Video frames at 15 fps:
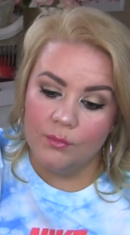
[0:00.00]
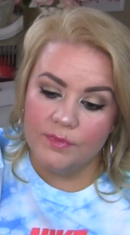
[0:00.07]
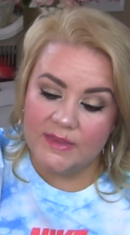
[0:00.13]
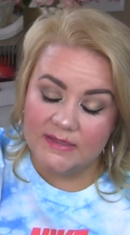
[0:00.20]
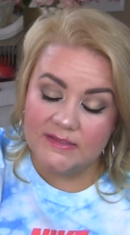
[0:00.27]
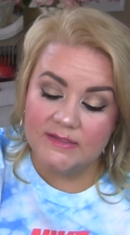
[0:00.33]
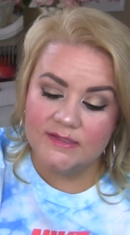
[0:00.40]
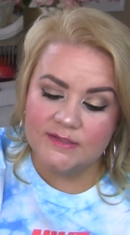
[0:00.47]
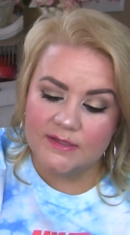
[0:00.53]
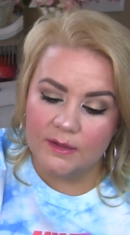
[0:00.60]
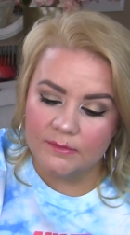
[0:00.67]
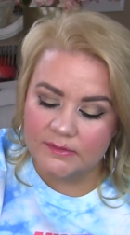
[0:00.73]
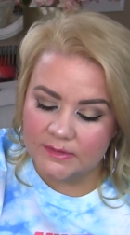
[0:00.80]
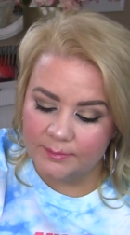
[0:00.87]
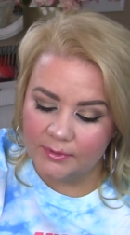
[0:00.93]
This is
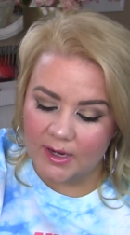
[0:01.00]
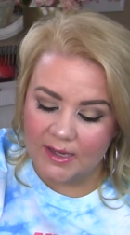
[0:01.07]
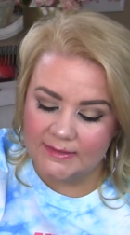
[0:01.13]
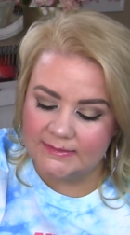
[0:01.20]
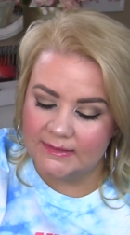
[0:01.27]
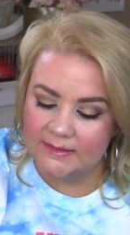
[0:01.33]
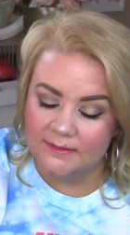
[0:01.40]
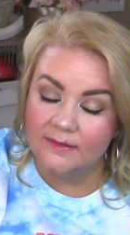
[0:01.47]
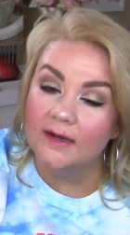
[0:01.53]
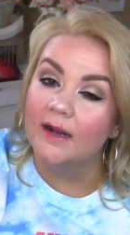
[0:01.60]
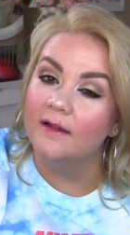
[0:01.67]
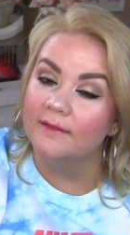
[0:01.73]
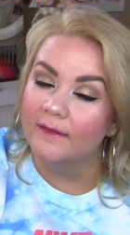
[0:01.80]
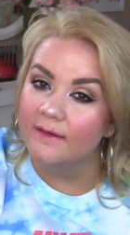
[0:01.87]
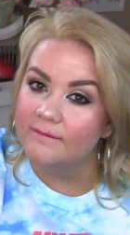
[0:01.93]
so surprising that
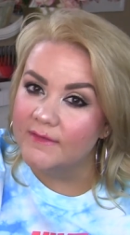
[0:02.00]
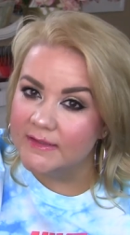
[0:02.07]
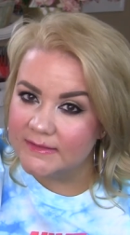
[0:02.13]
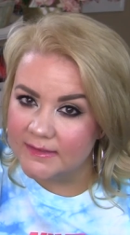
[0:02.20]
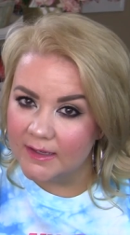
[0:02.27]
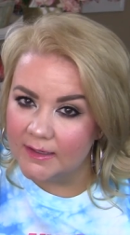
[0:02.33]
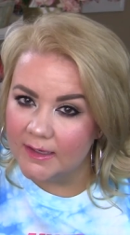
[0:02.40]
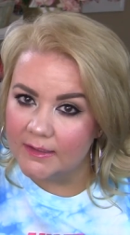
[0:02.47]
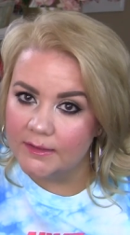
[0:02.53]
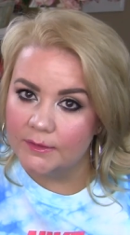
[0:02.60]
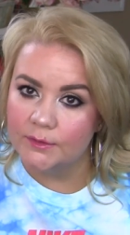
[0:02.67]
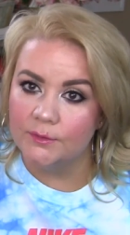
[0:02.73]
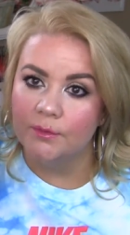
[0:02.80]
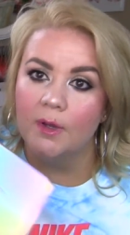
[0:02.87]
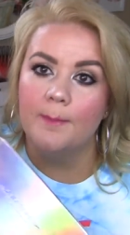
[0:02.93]
I love this like I
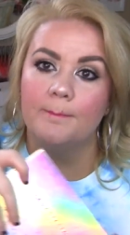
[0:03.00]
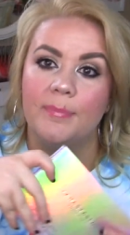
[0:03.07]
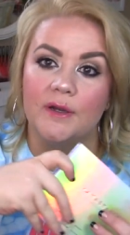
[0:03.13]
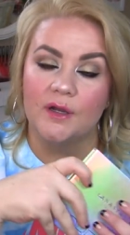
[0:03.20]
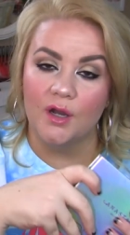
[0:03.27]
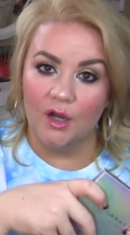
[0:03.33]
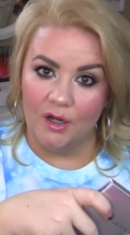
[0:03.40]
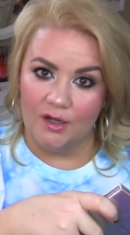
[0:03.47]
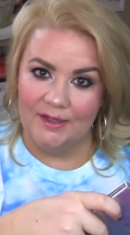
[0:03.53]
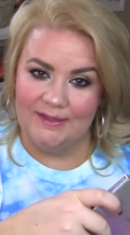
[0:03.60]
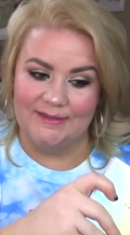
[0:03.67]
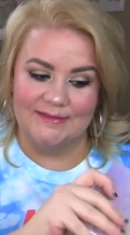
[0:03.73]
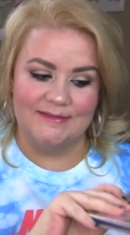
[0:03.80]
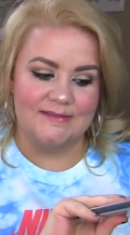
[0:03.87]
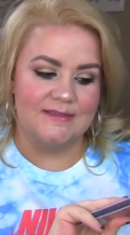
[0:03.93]
do
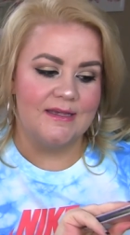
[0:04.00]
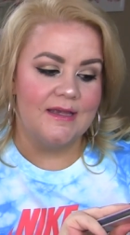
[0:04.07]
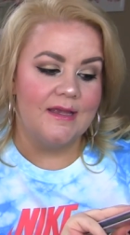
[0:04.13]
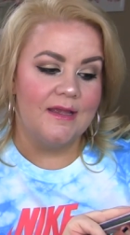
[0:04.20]
because